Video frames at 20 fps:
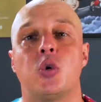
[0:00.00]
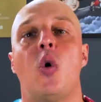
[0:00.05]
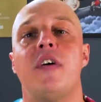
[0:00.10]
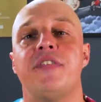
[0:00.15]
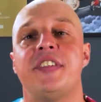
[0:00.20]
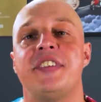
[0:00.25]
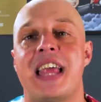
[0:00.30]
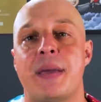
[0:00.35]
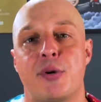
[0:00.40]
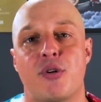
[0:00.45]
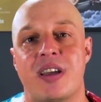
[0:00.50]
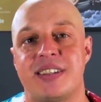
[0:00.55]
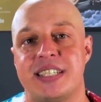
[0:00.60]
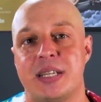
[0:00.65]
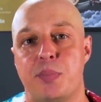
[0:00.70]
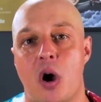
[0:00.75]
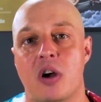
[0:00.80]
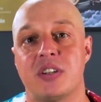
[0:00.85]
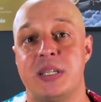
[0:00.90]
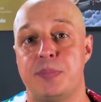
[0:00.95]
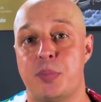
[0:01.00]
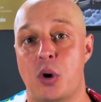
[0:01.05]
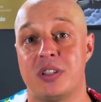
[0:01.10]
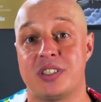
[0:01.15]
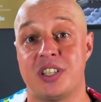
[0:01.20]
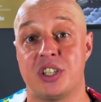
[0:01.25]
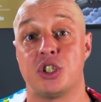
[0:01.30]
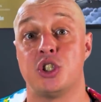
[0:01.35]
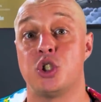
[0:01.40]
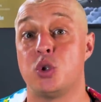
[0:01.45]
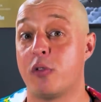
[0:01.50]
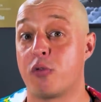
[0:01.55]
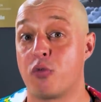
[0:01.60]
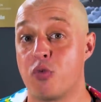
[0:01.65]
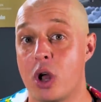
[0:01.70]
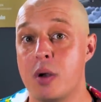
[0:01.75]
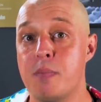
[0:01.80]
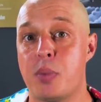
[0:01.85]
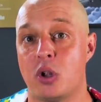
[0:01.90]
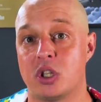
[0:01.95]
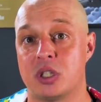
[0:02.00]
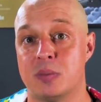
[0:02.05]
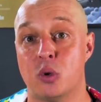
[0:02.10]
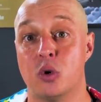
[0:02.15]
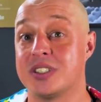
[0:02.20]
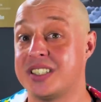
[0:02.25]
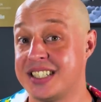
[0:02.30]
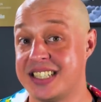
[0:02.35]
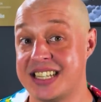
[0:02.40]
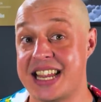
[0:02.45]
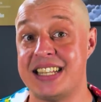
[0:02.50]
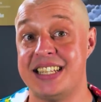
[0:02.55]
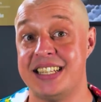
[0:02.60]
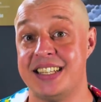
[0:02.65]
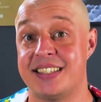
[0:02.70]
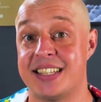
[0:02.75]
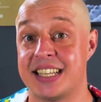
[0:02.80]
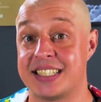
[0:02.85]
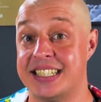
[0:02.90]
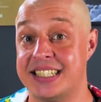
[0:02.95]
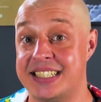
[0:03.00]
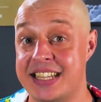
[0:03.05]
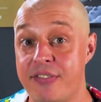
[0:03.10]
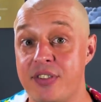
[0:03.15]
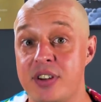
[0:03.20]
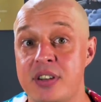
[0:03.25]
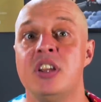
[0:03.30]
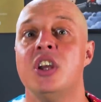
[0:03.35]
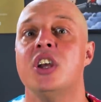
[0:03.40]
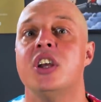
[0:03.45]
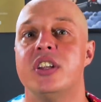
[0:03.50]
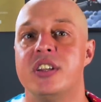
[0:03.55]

what have the Democratic Party politicians who have run Baltimore since 1967